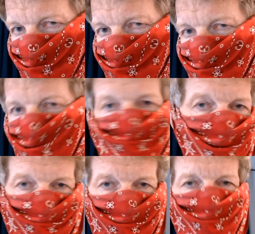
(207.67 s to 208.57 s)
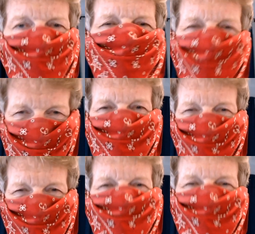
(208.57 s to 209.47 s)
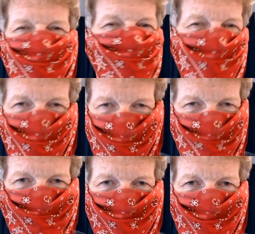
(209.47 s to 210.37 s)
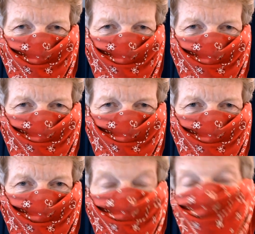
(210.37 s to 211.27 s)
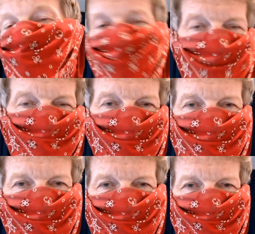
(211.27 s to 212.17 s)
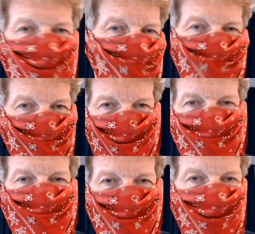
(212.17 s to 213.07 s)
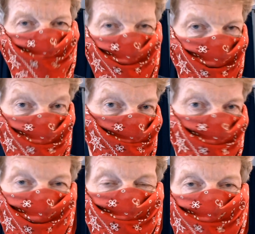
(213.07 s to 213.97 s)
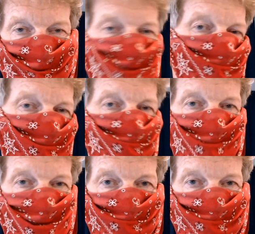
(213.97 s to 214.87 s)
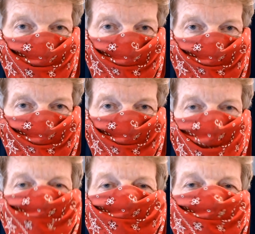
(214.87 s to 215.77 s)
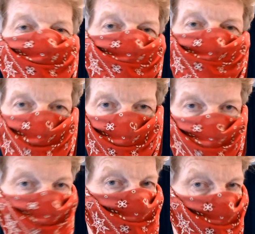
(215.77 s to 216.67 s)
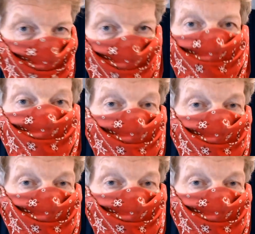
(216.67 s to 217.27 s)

Come on, you want some of this, don't you? Keep watching Don McMillan's Comedy in Place and keep laughing and think of me when you're lonely.